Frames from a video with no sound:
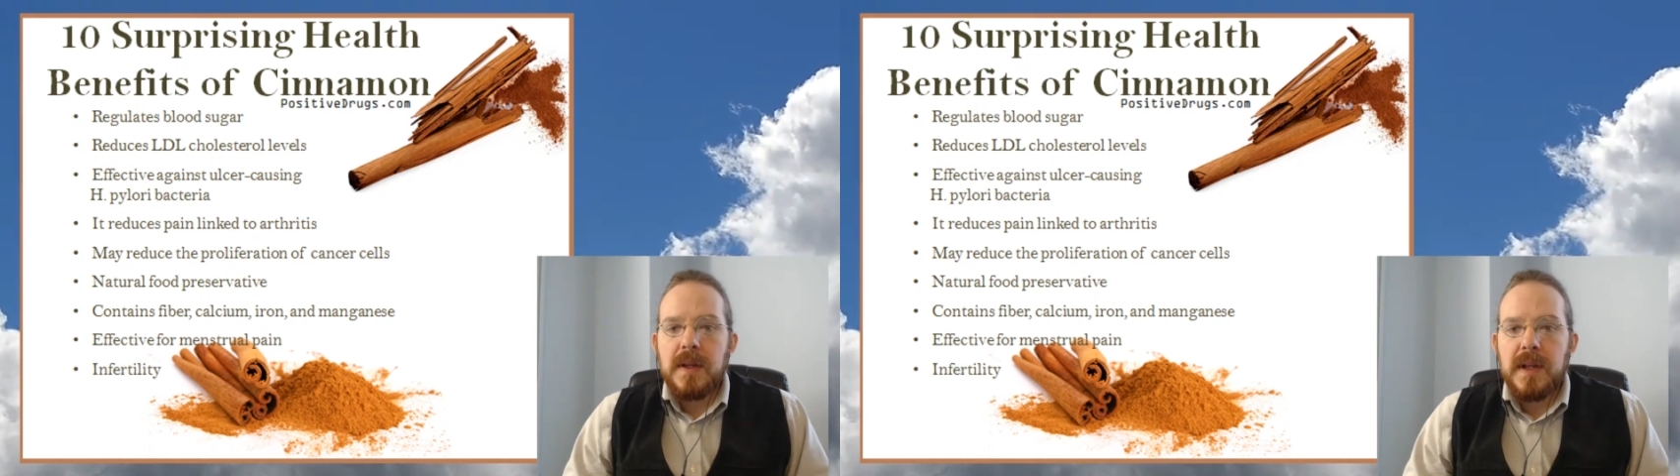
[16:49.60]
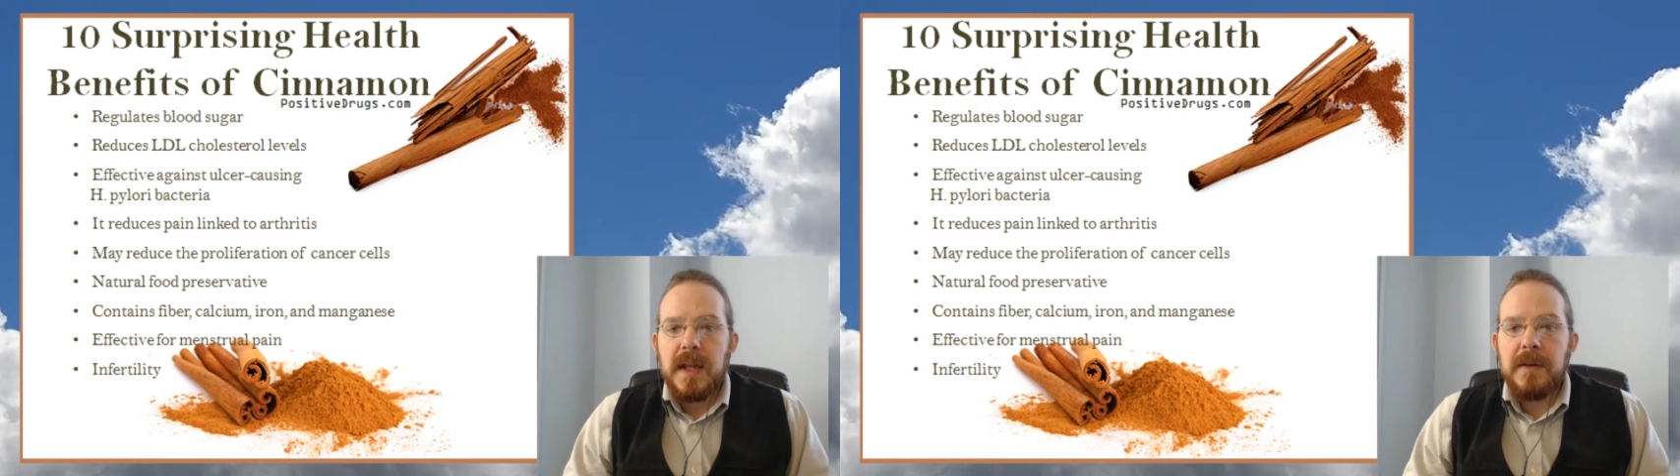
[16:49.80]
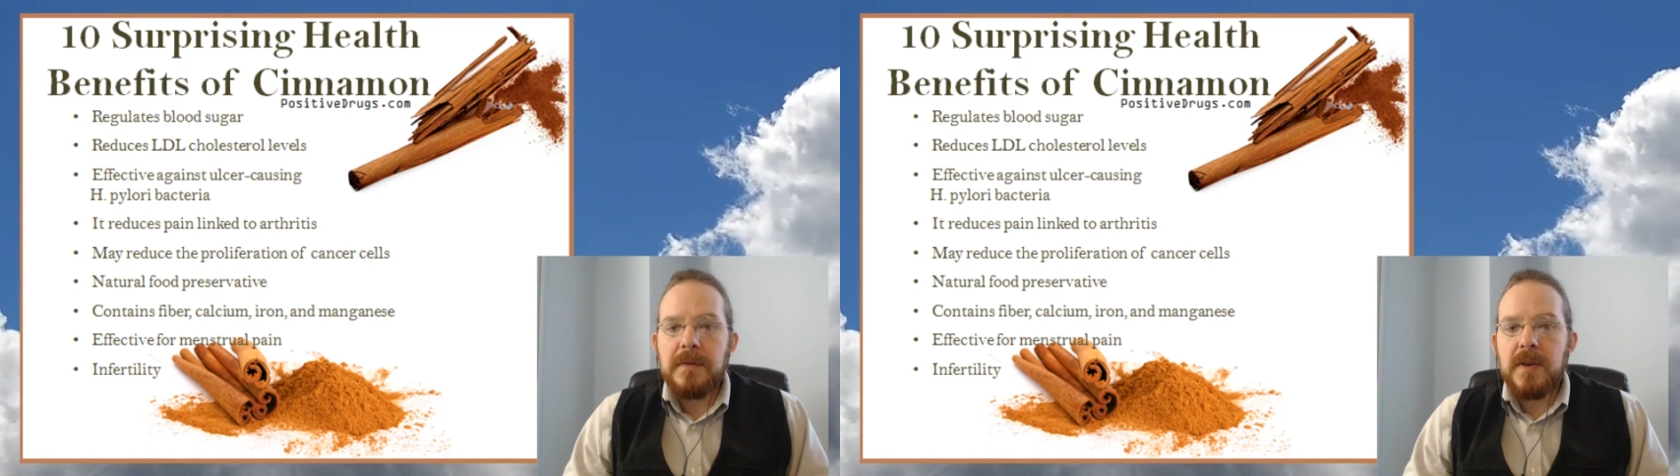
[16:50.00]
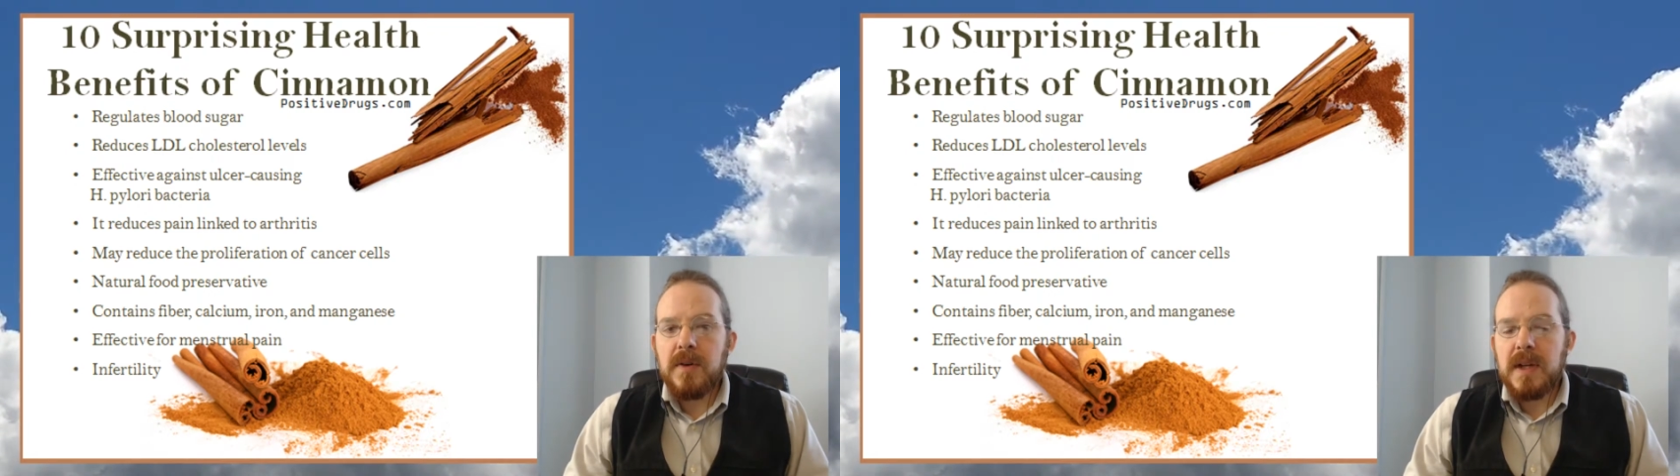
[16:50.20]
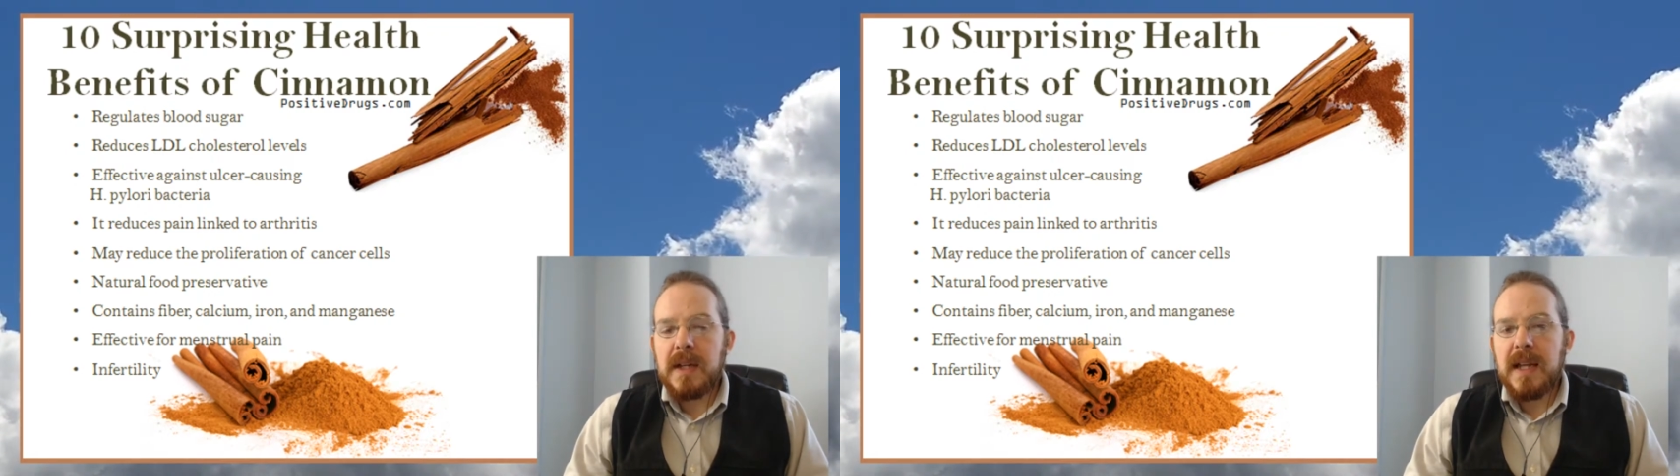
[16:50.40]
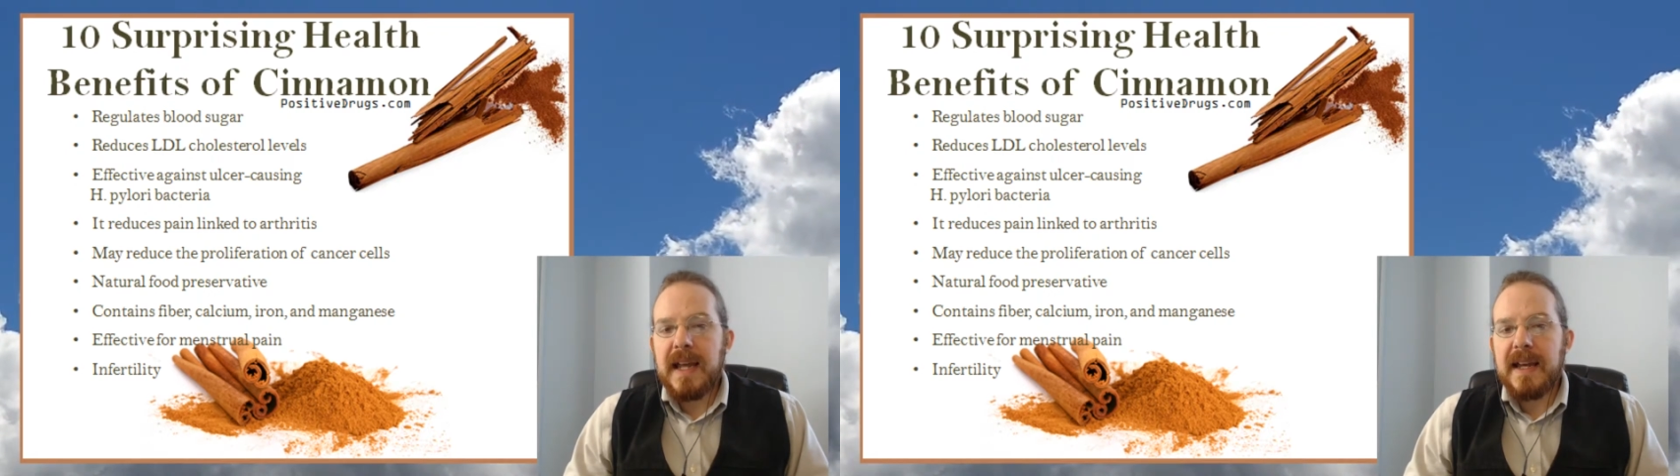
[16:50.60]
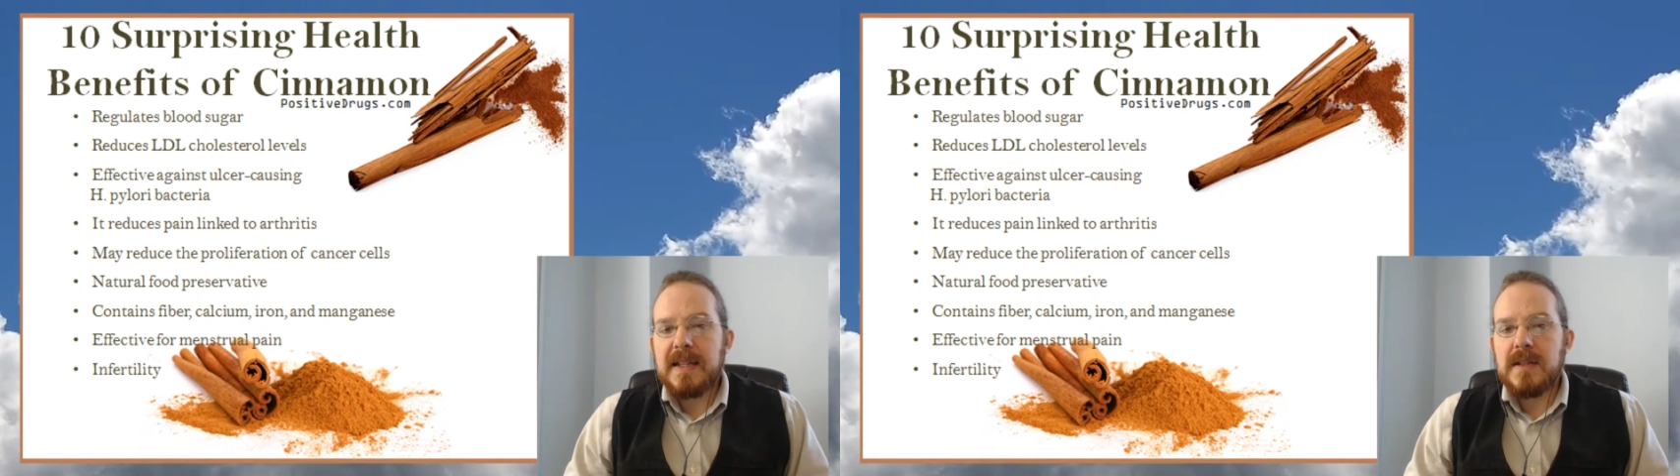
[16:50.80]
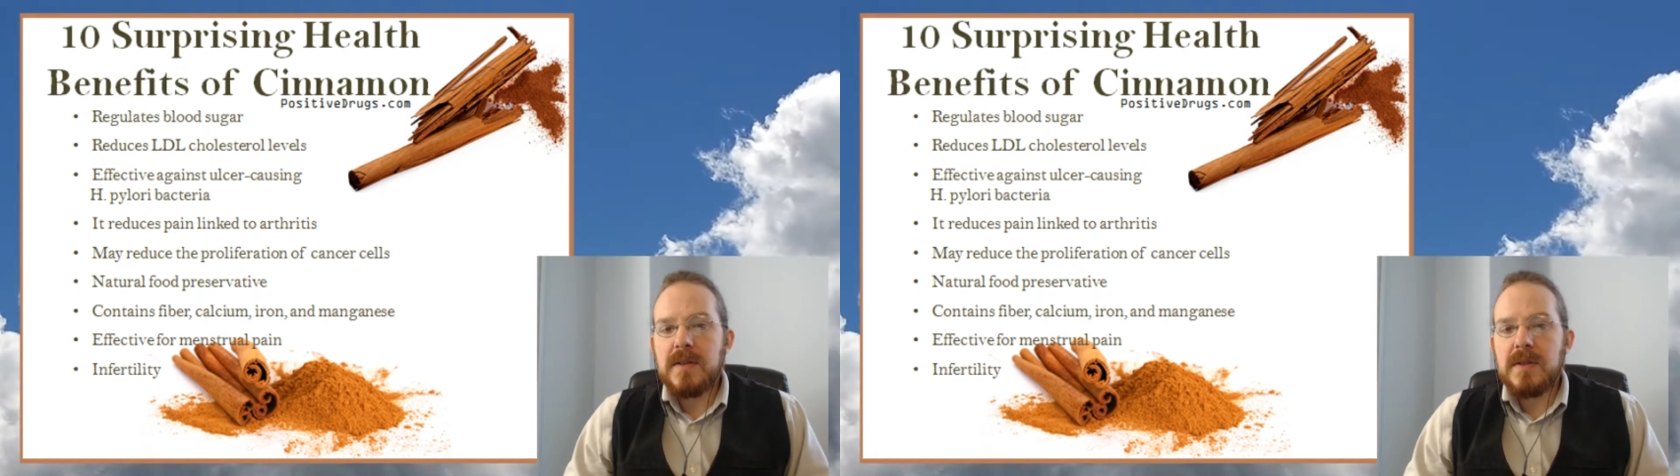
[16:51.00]
if your gut
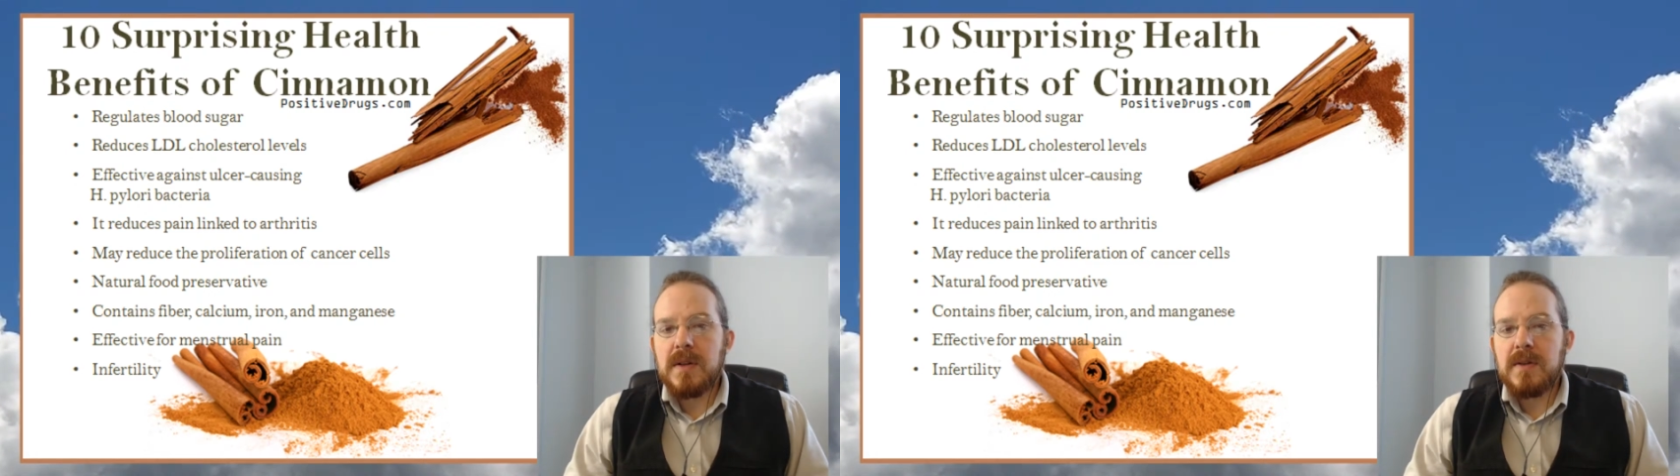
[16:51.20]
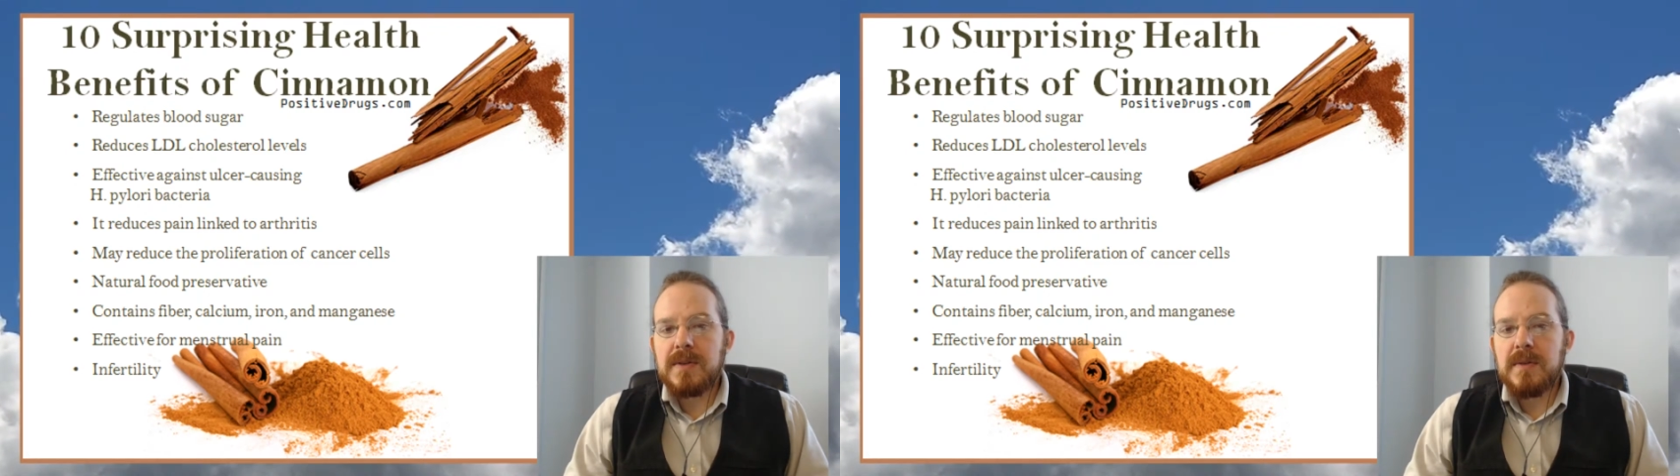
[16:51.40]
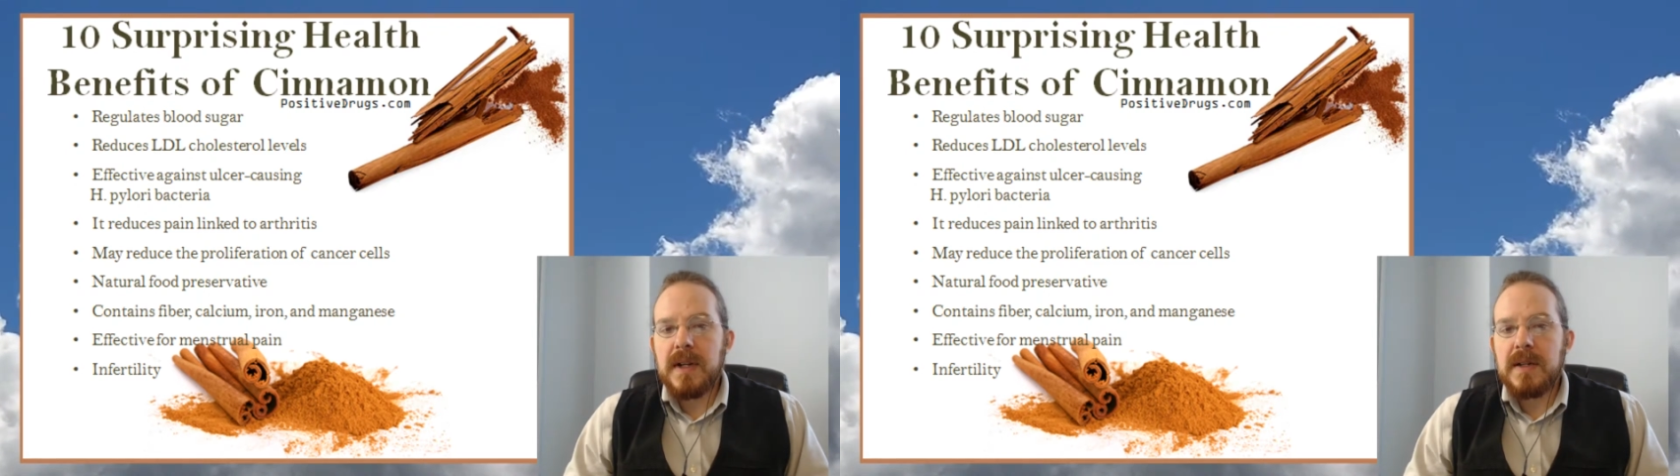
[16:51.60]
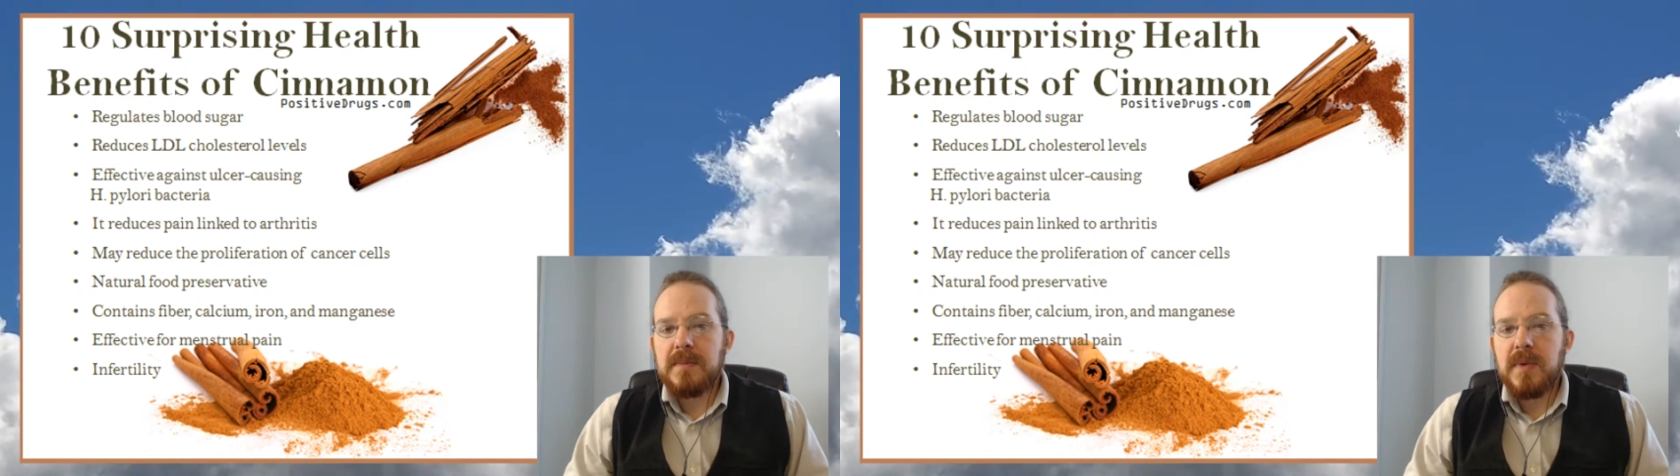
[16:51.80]
has those ulcerated